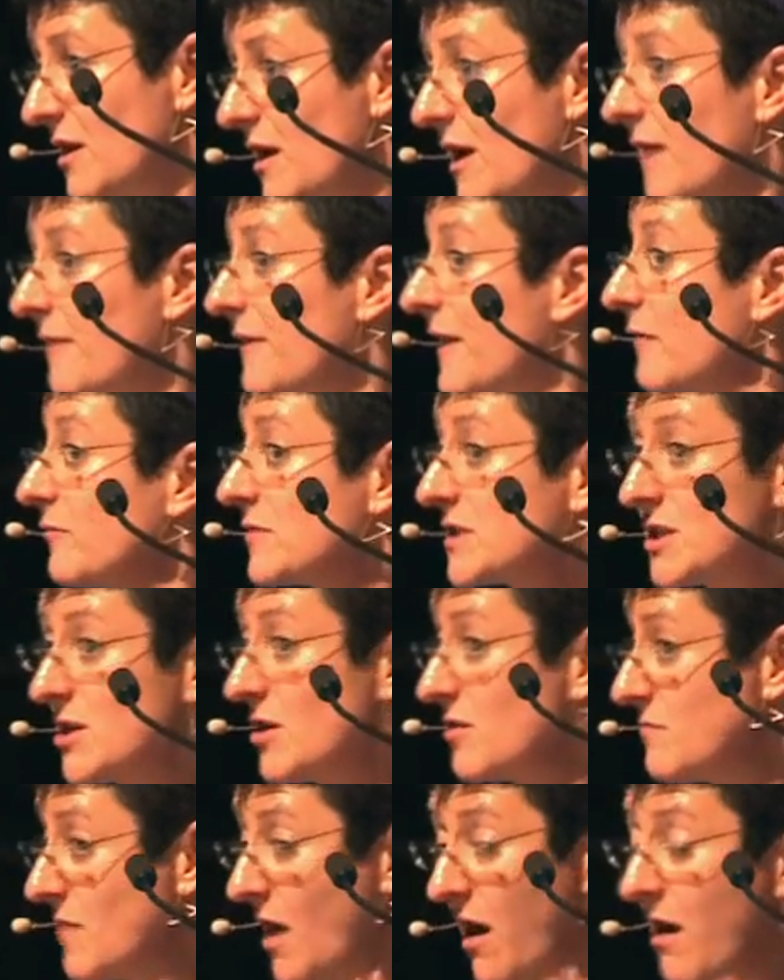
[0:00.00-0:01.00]
And there was
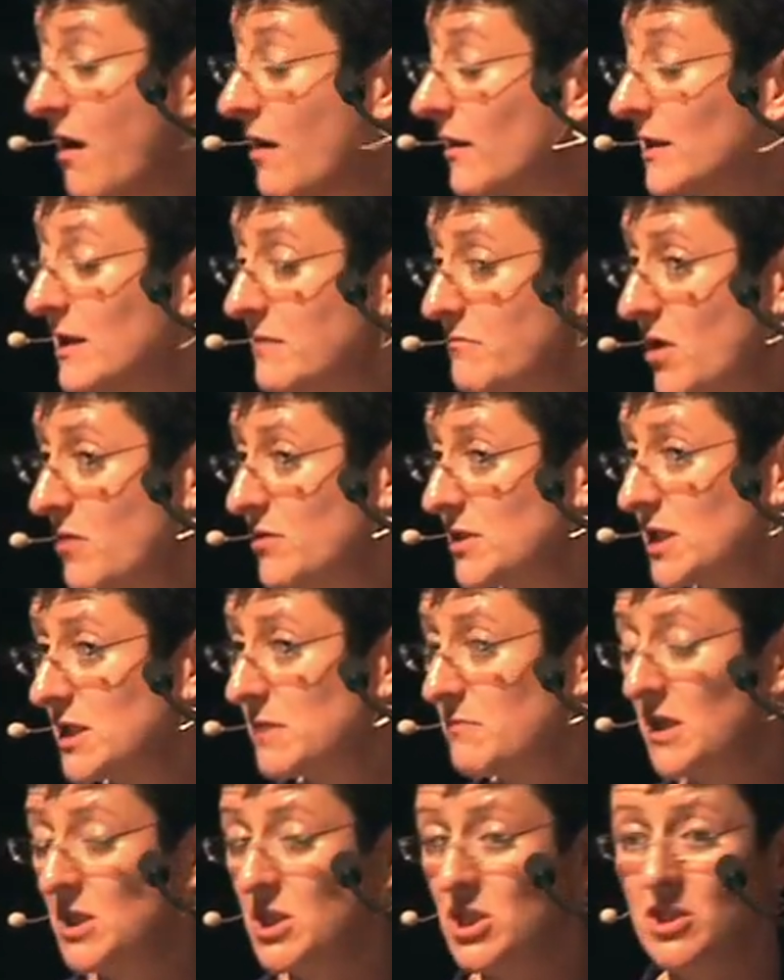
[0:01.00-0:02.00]
hardly Moses
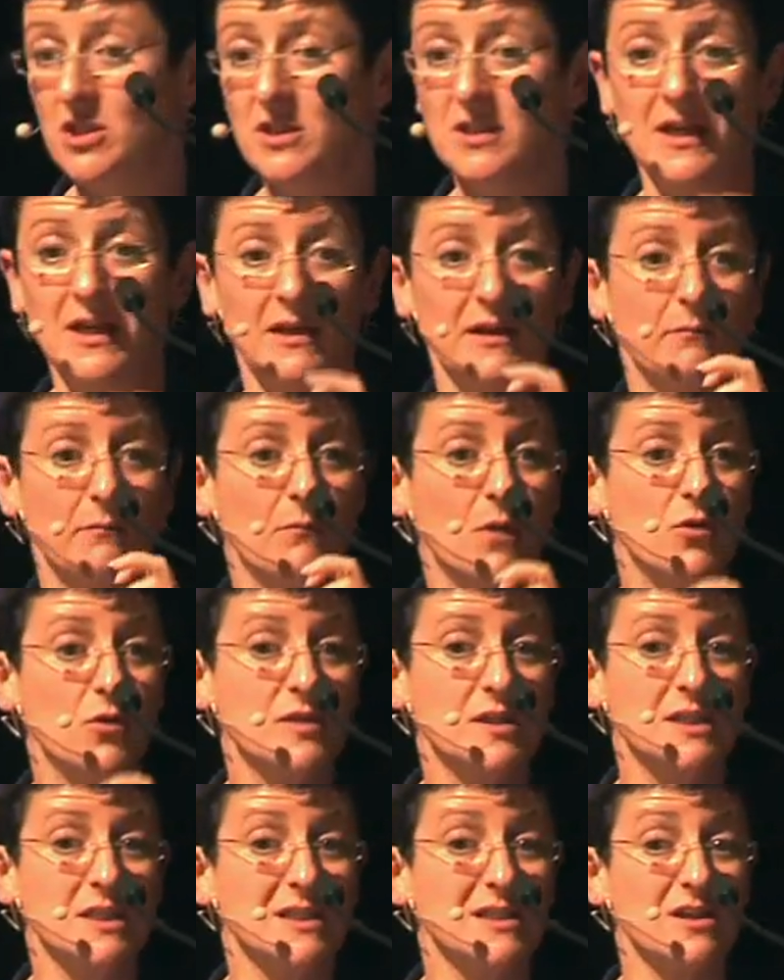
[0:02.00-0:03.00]
mentioned, and that
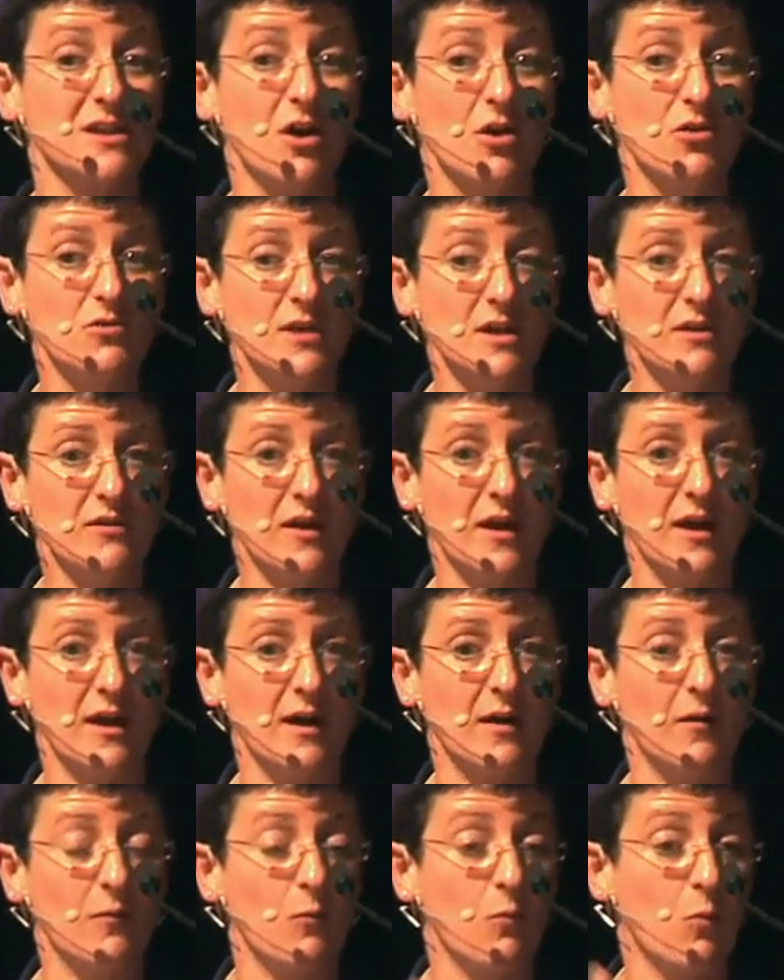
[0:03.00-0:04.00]
Moses is only
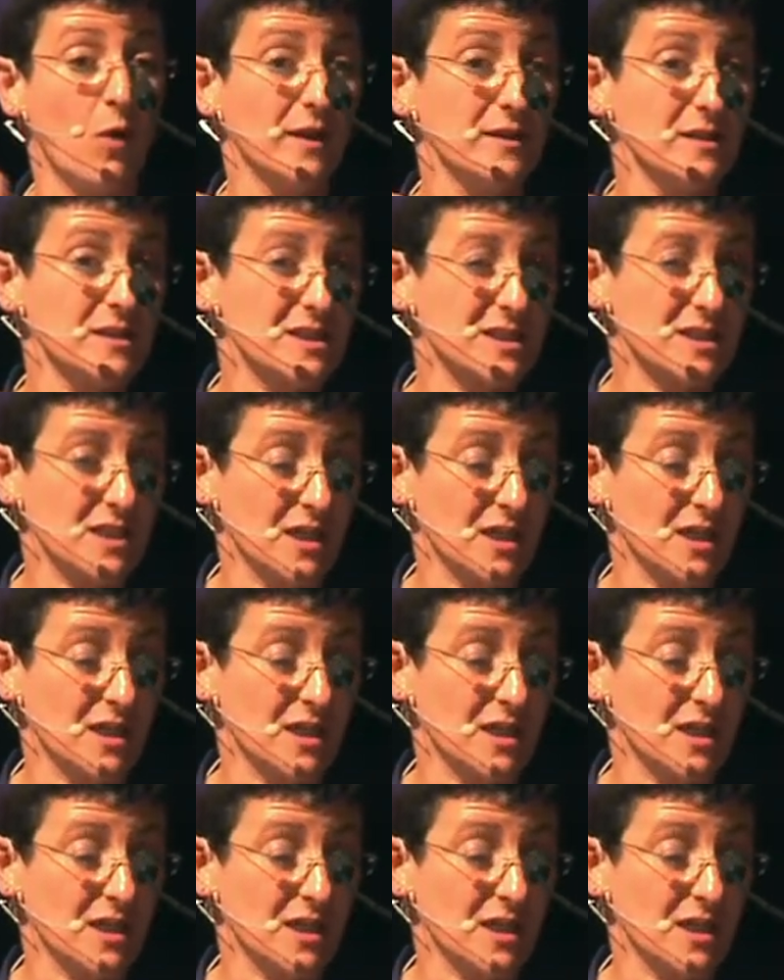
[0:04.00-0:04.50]
there once